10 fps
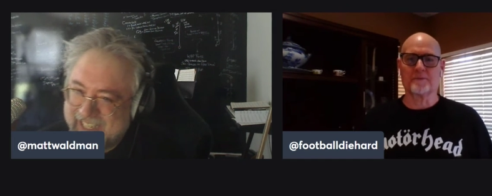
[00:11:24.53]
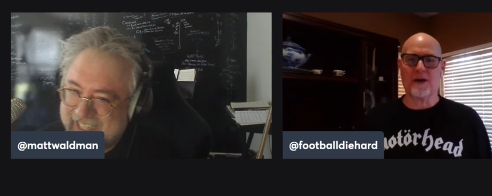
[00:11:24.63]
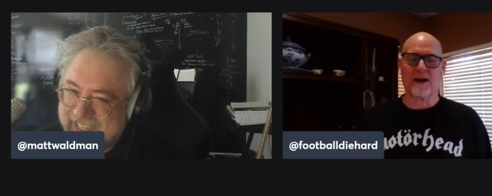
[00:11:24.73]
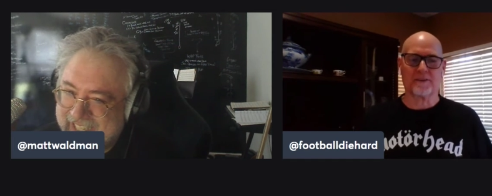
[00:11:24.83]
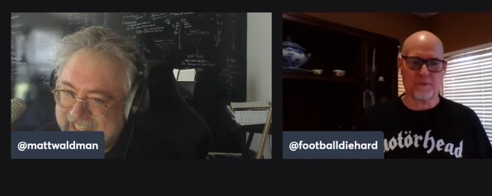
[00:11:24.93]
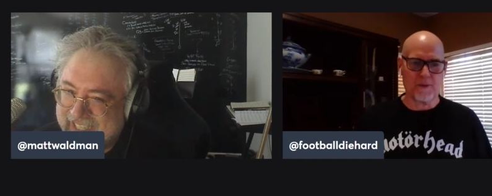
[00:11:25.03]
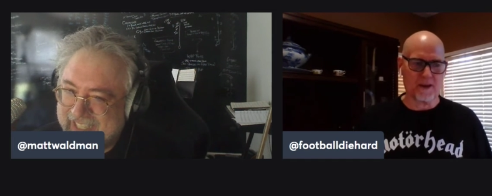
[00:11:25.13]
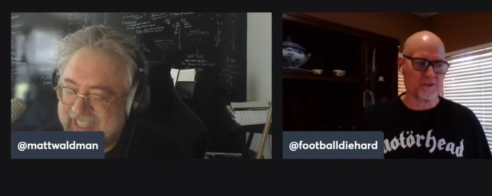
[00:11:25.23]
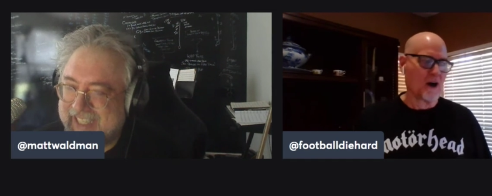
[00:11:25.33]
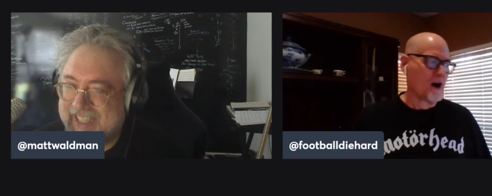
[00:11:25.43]
Speaker 1: back in the
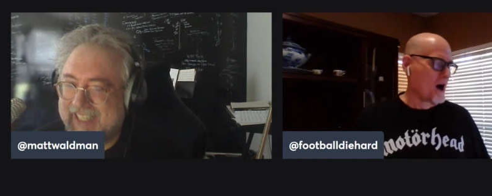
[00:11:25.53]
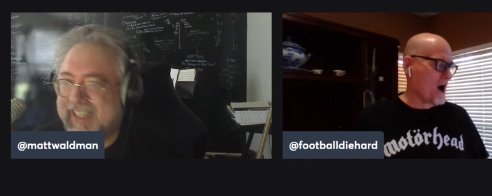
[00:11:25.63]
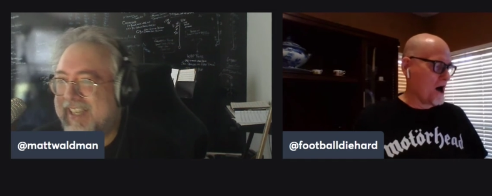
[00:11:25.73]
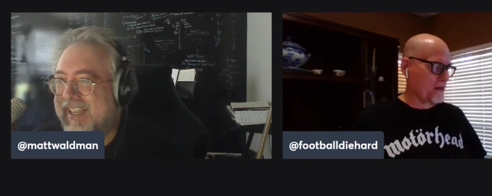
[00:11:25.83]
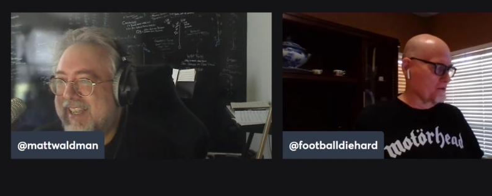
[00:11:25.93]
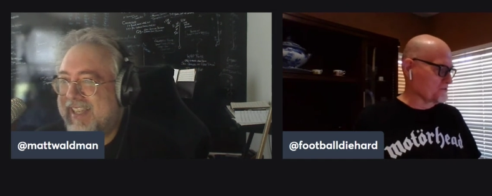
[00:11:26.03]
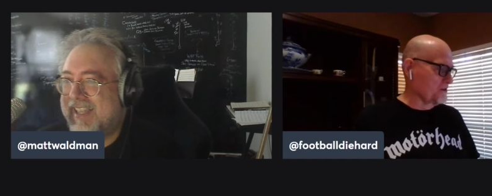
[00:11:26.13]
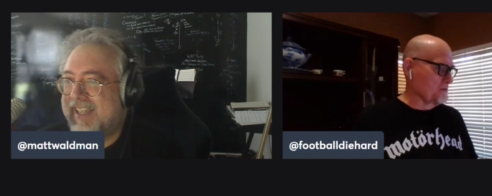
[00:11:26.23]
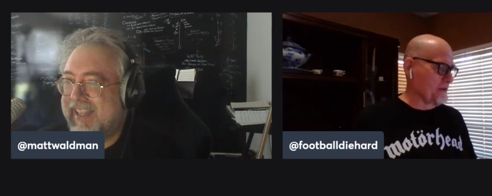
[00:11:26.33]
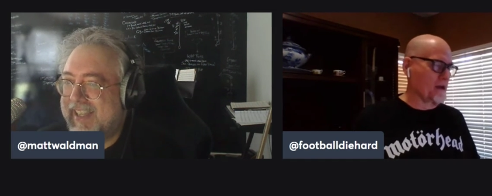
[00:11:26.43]
mix. Uh, there's
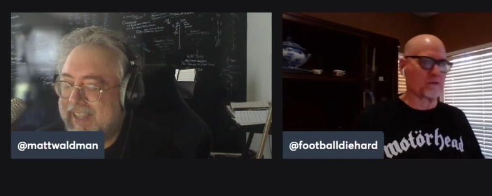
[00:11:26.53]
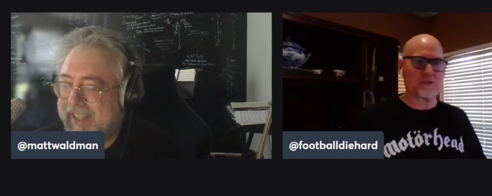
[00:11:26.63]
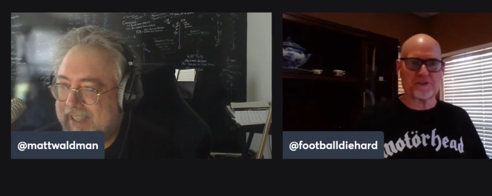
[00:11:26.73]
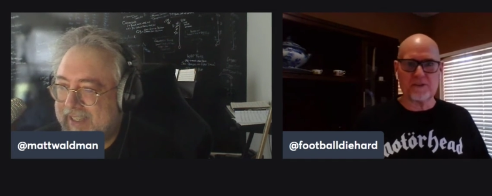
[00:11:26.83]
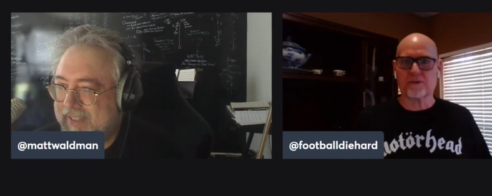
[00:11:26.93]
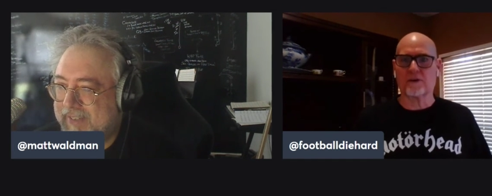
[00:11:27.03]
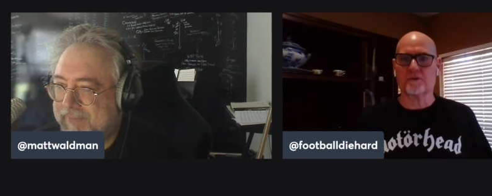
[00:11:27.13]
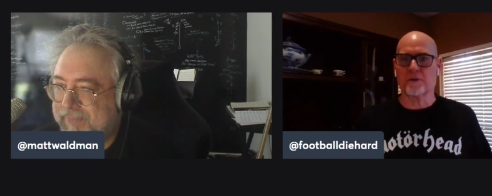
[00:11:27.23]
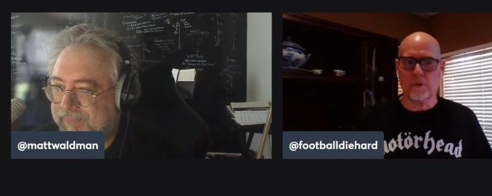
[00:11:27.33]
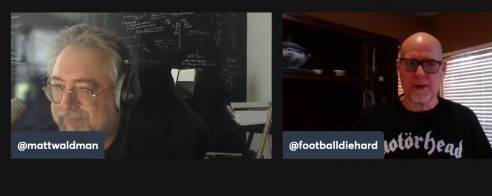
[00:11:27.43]
going to be a receiver
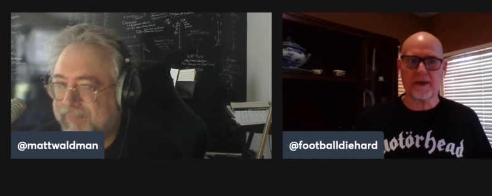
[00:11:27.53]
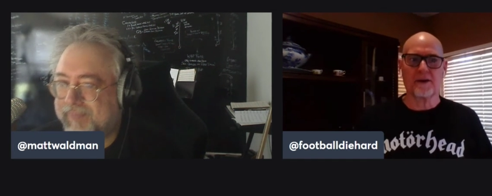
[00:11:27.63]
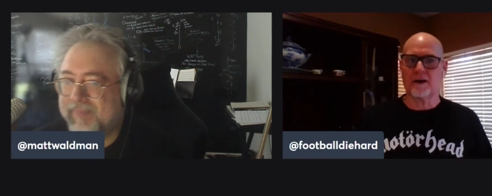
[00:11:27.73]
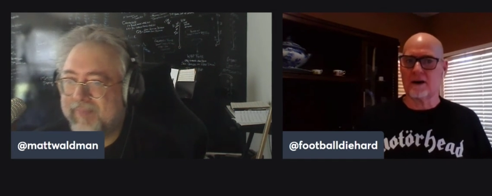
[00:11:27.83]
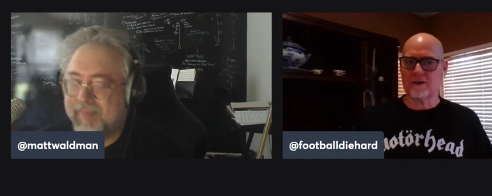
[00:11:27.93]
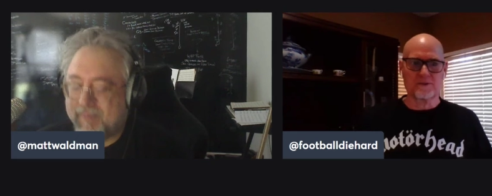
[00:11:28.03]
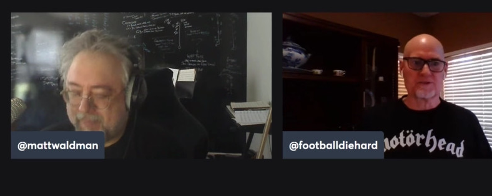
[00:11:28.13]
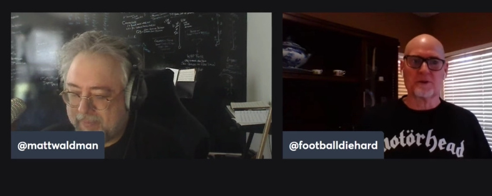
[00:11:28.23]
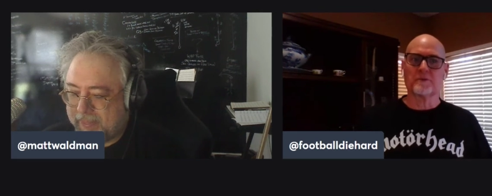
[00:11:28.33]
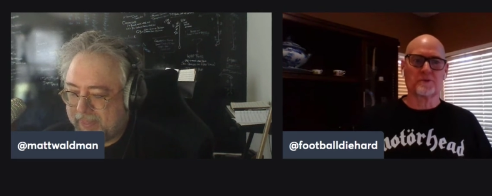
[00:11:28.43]
of the week uh,
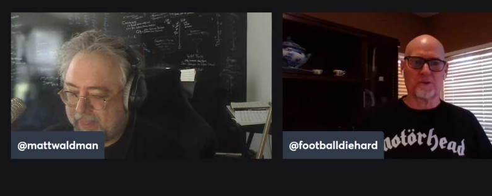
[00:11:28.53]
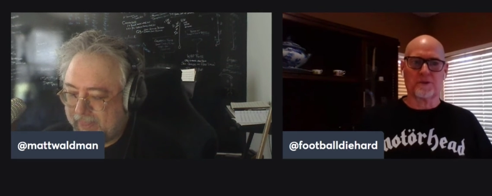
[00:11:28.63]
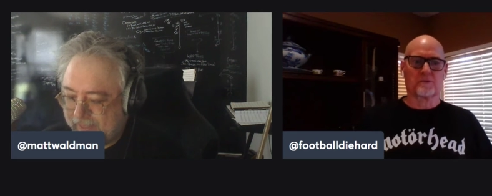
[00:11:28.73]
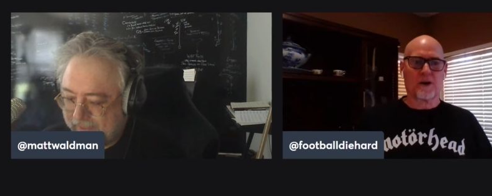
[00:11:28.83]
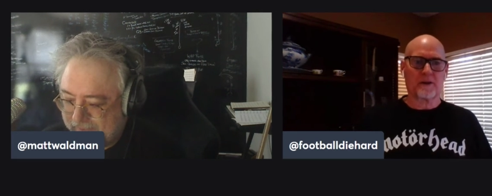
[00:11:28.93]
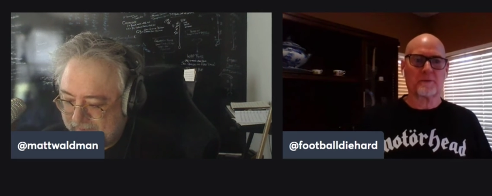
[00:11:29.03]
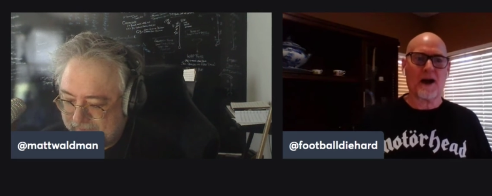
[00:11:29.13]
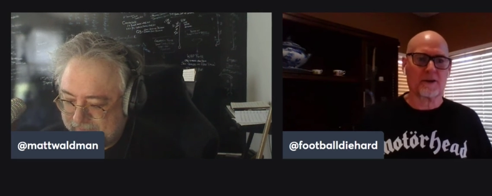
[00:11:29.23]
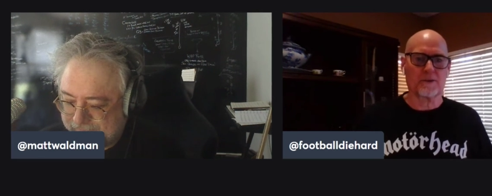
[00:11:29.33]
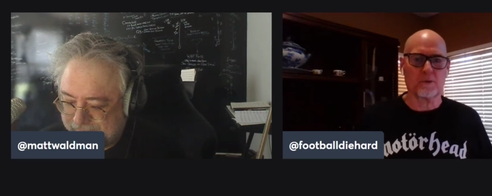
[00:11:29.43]
similar to the running
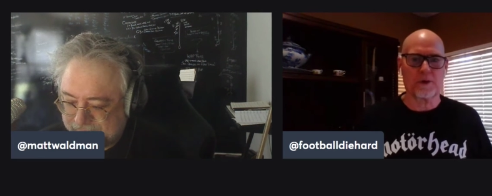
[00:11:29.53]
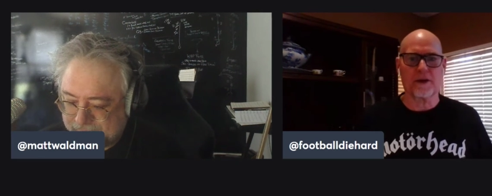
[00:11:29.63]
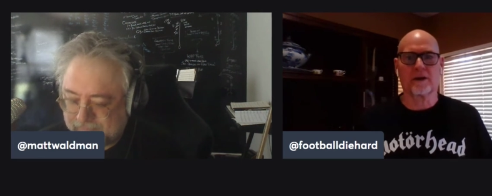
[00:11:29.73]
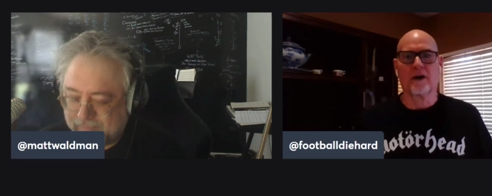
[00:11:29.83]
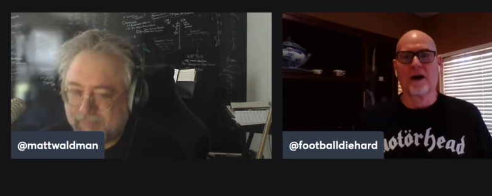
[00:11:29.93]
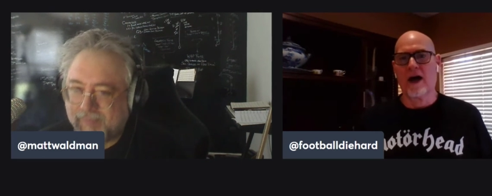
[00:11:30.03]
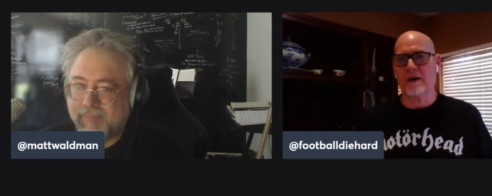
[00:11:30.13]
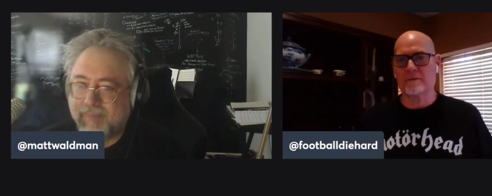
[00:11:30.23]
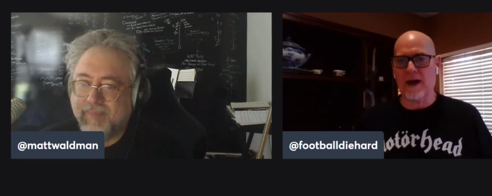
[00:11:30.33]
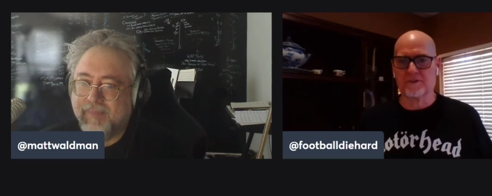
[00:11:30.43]
back of the week,
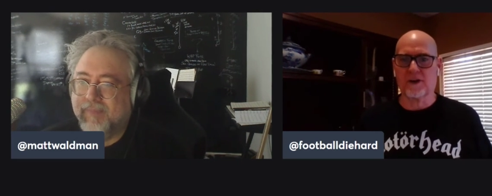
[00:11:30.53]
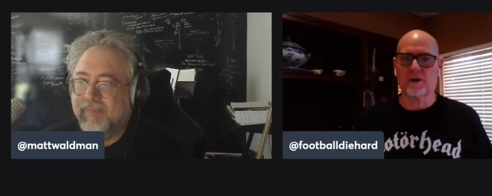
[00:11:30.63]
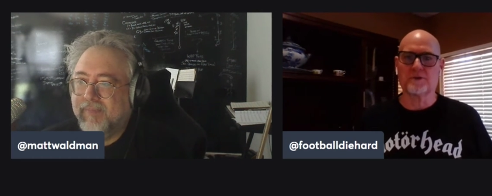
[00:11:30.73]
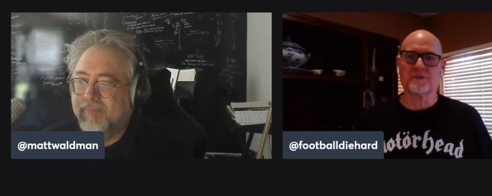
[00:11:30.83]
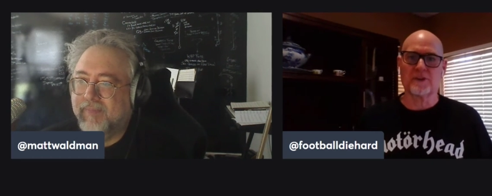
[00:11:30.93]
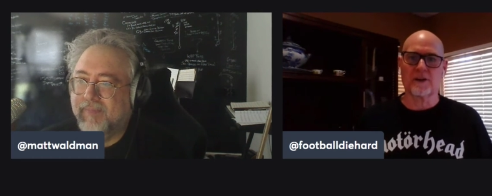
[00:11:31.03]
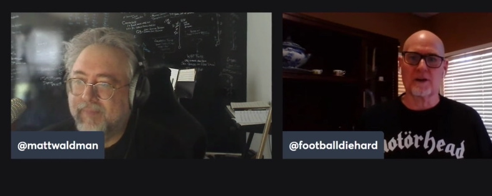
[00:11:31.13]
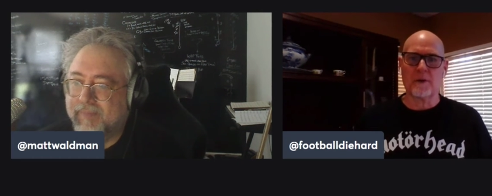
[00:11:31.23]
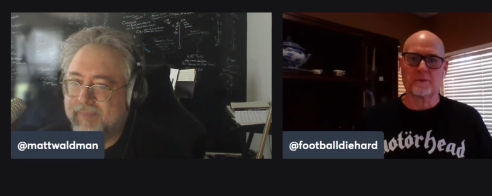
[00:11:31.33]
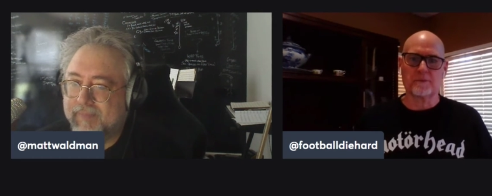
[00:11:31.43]
and Mac Jones is going to
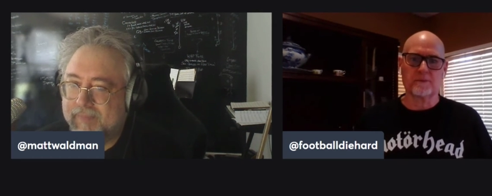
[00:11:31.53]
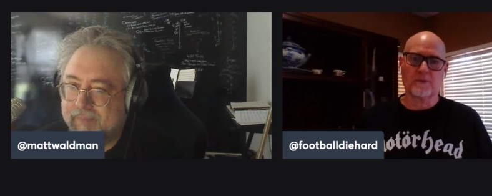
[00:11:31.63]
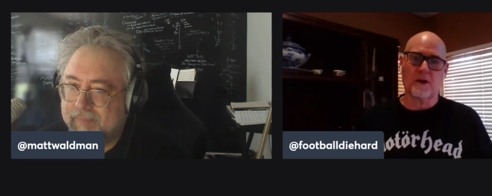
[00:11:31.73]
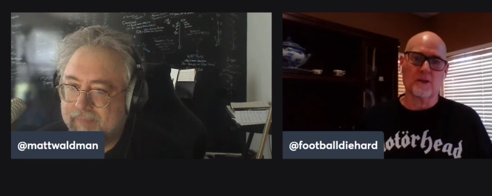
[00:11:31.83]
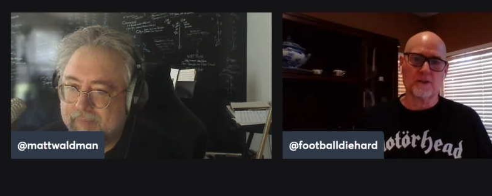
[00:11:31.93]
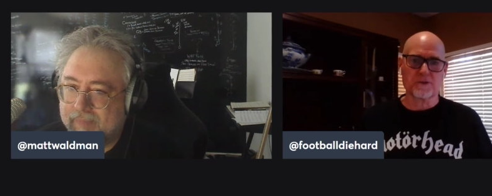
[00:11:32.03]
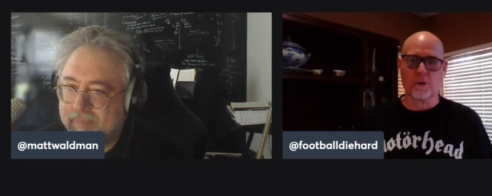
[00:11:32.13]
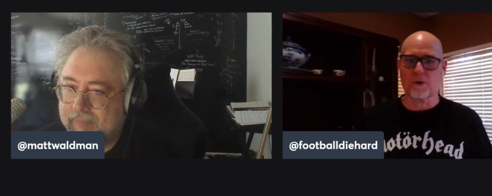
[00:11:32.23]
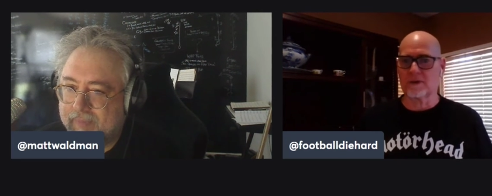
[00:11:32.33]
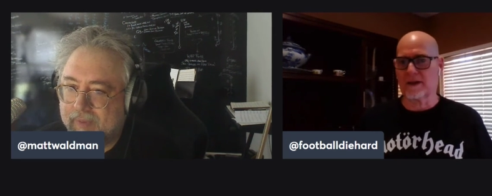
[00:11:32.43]
come up a little
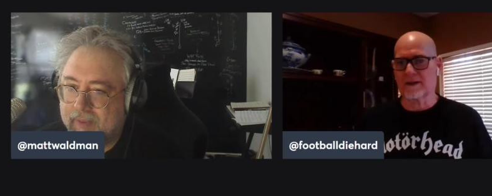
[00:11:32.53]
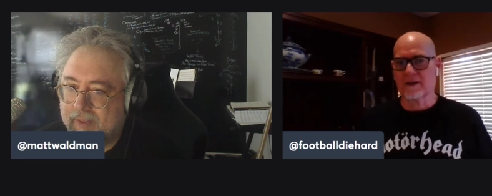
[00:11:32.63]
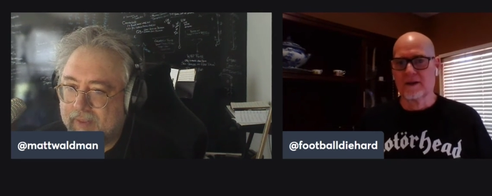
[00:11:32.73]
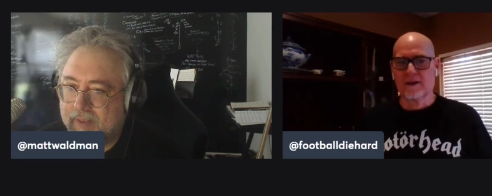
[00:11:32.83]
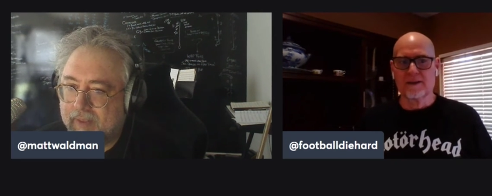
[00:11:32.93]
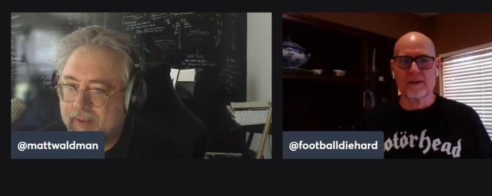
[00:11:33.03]
short. Like, you